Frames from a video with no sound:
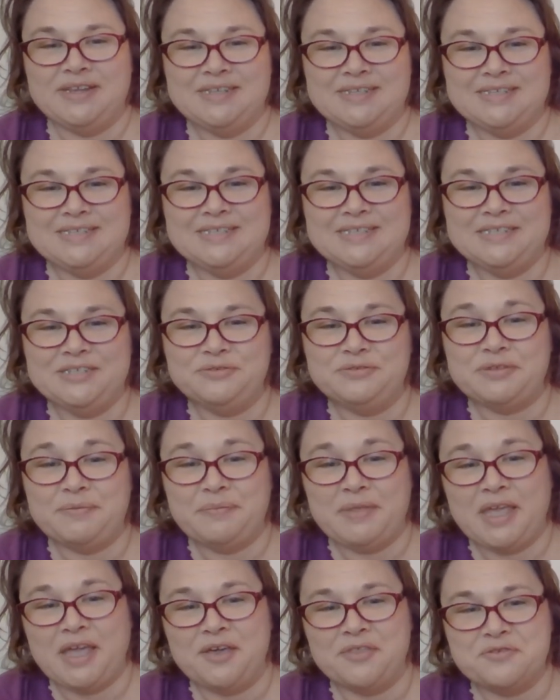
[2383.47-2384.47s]
and do
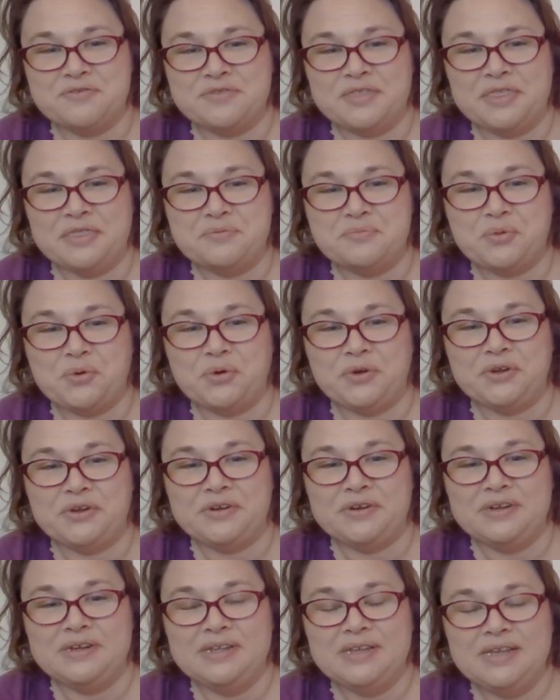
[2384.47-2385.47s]
something other than the
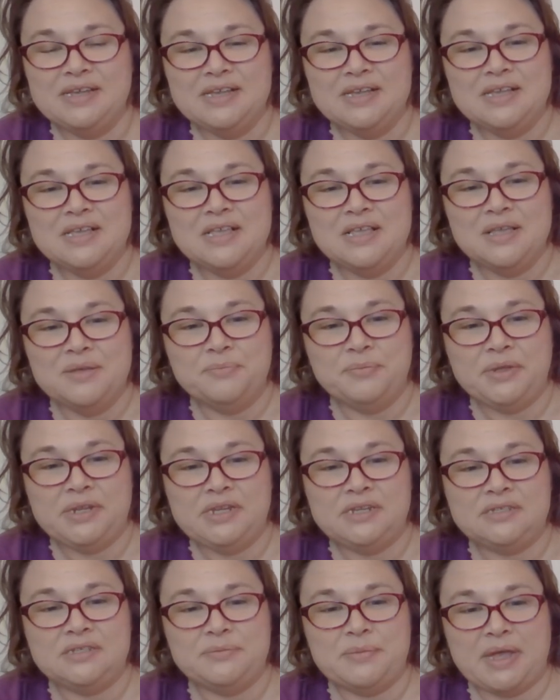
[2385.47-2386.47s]
border. But
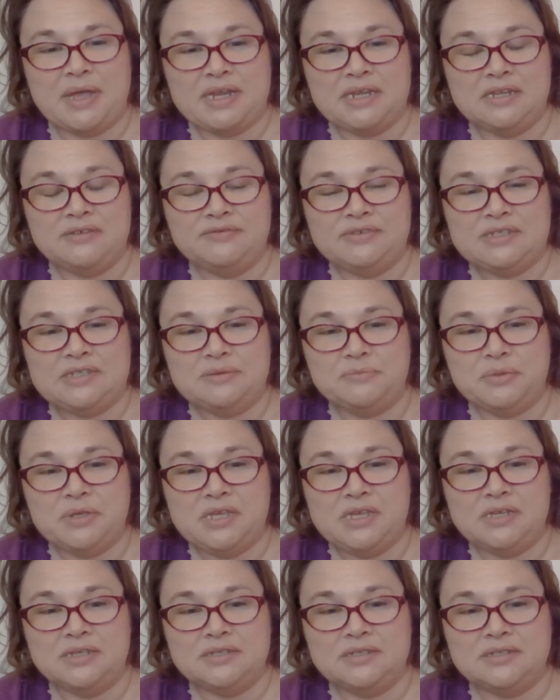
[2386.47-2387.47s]
it's a magnificent
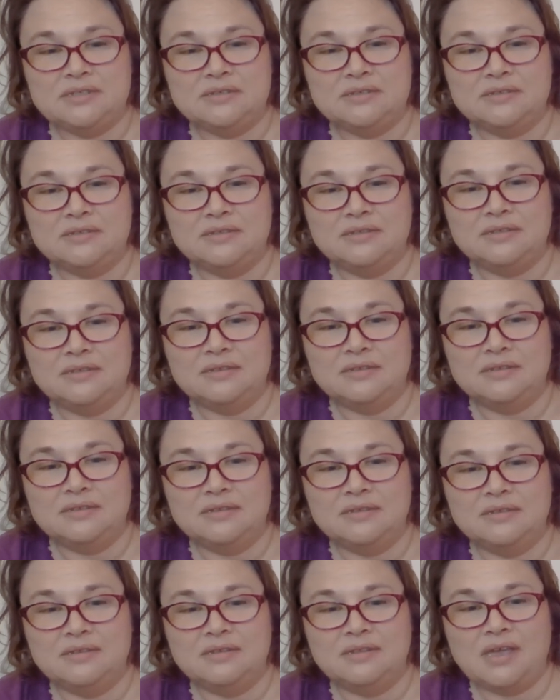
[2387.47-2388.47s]
piece.
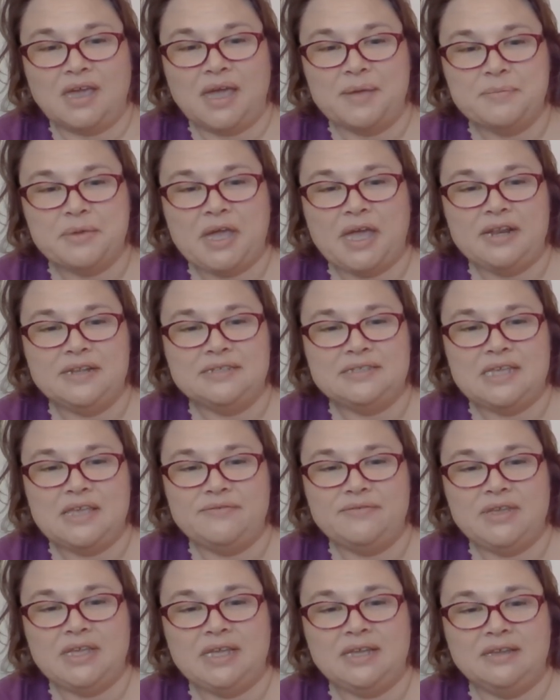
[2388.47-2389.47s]
I'm kind of
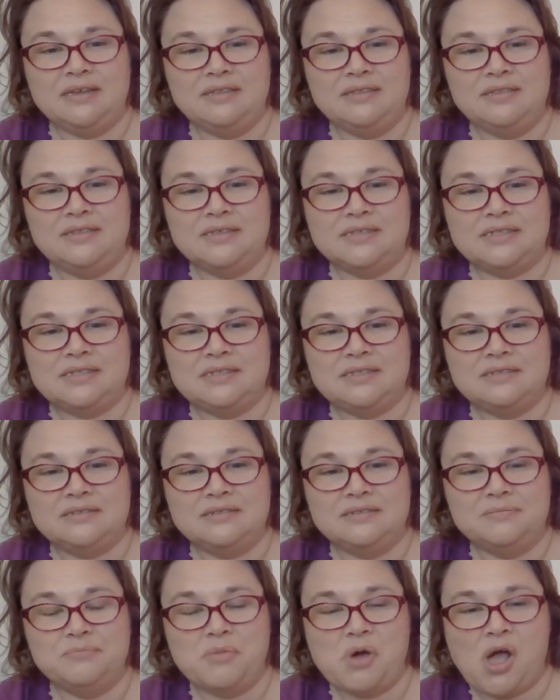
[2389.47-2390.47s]
saving this
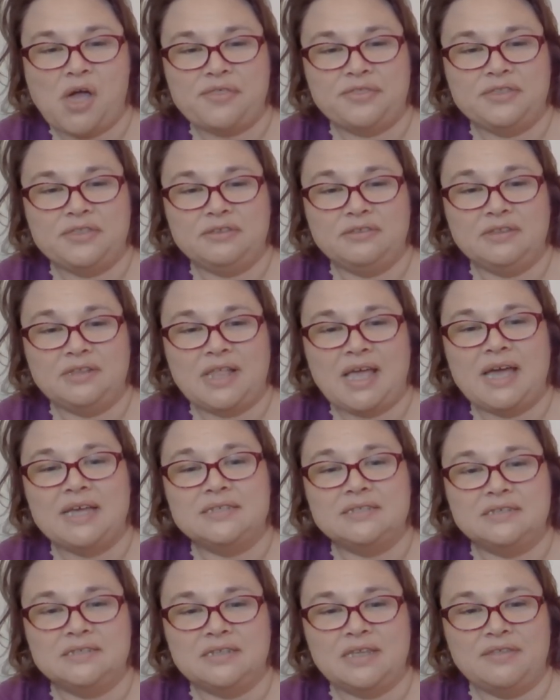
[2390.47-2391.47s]
moth till the
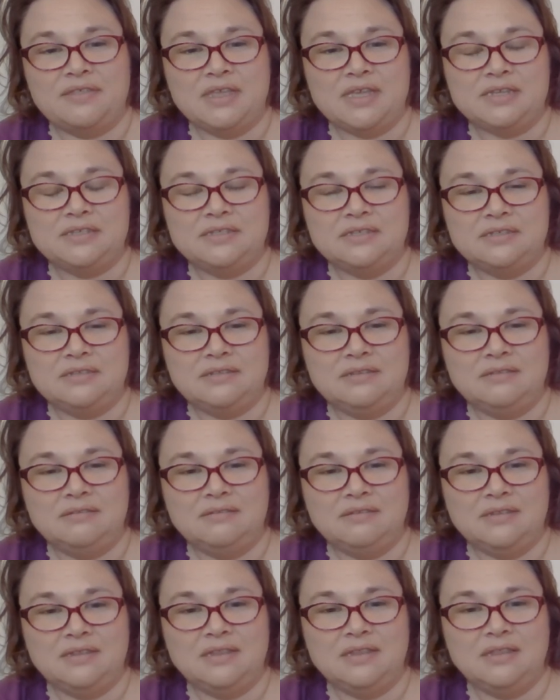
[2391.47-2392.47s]
last because I think it's
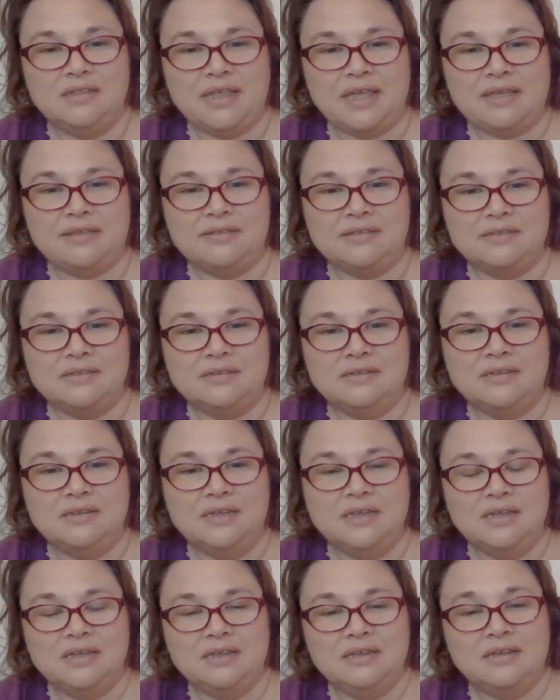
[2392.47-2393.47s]
like,
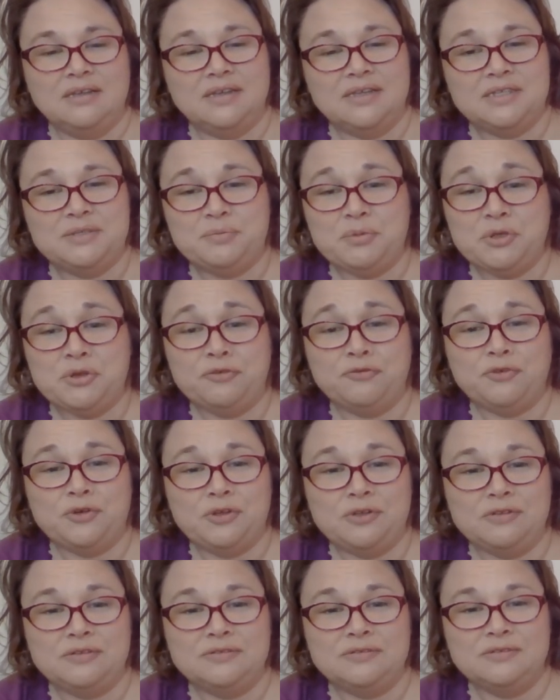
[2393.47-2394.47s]
it's
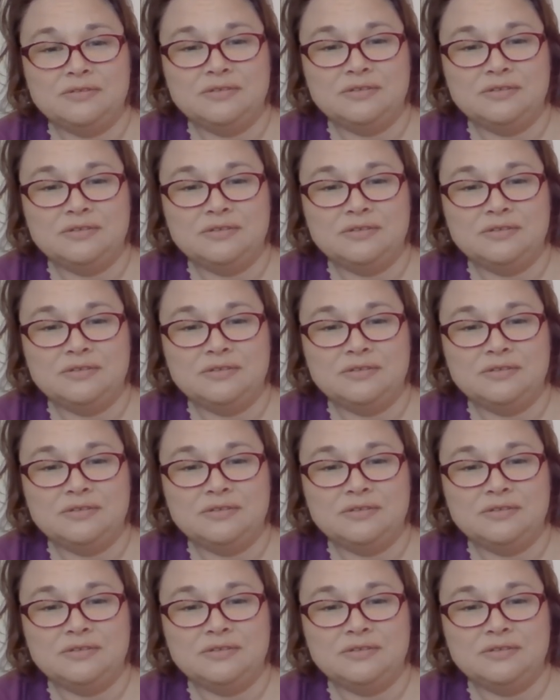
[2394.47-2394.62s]
beautiful.